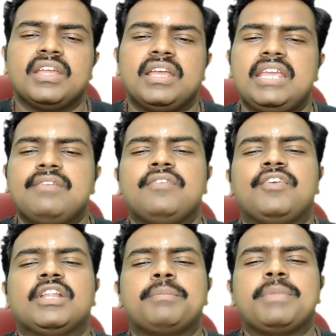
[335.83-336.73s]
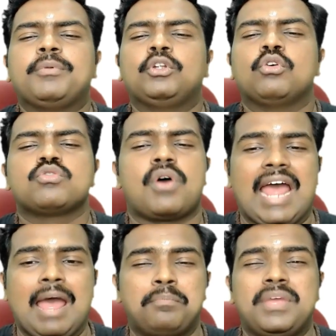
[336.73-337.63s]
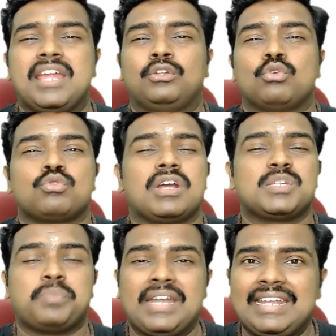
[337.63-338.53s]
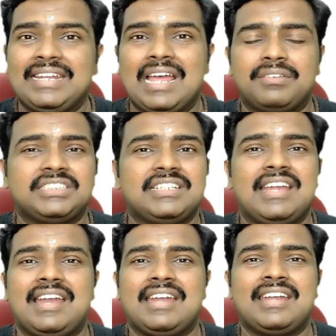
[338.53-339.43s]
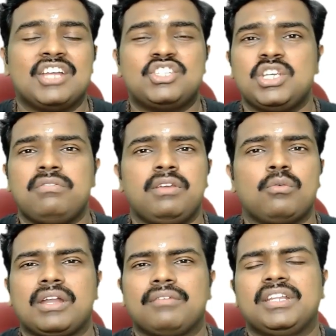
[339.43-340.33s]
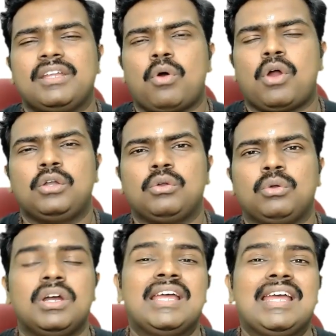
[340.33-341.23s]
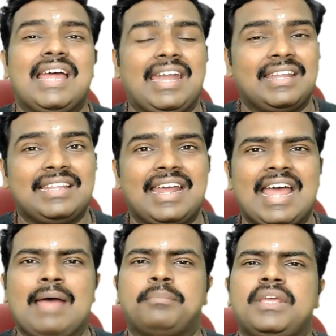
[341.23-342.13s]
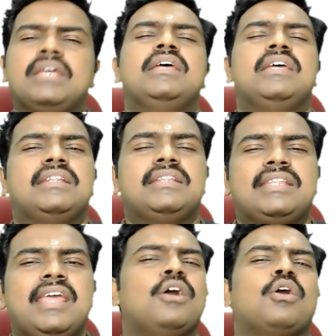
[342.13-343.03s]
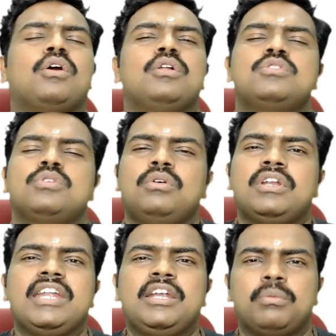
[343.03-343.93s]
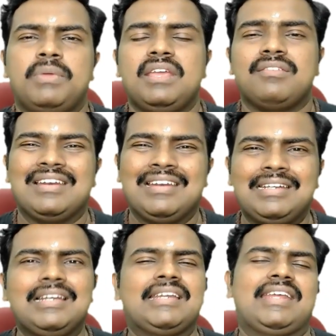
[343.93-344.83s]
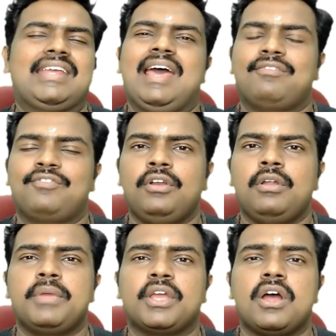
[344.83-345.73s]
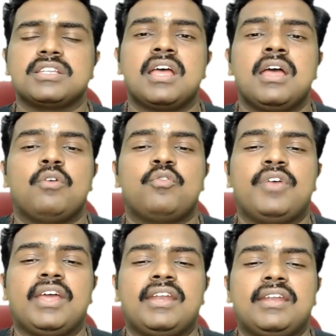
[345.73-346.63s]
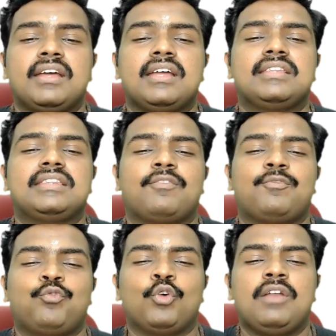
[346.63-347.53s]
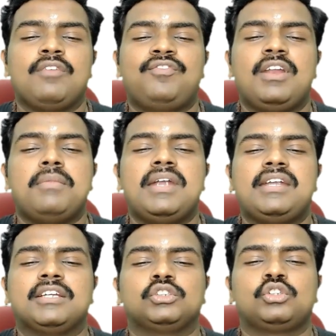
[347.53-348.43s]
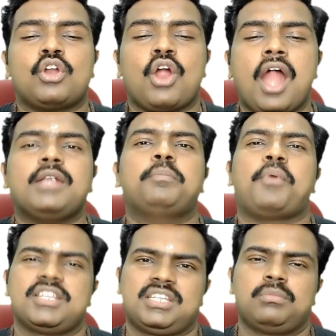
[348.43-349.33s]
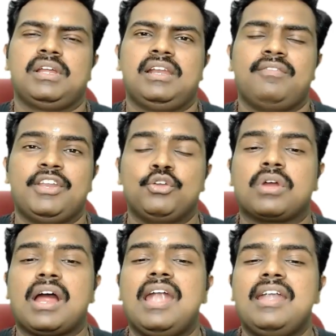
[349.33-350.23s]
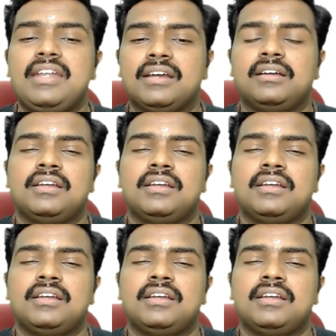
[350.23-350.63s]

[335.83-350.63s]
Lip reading: Even for the people, those who are happy and those who are spending lavishly and achieving whatever they want to do and they are happy, they are also need to be little careful, because when the fulfillment is not possible, when you can't